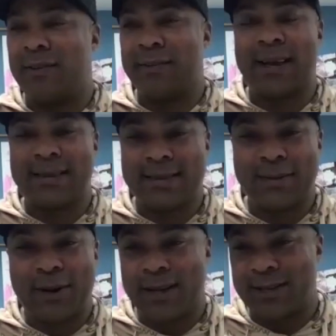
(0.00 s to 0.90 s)
I'm constantly
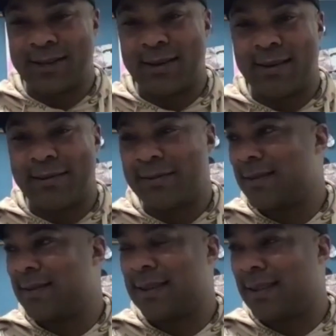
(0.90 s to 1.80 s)
watching golf.
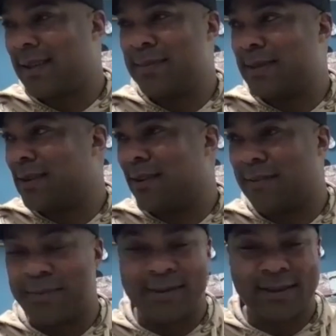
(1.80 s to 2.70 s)
There's clubs and
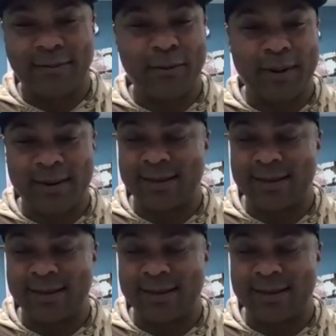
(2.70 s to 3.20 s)
golf balls everywhere.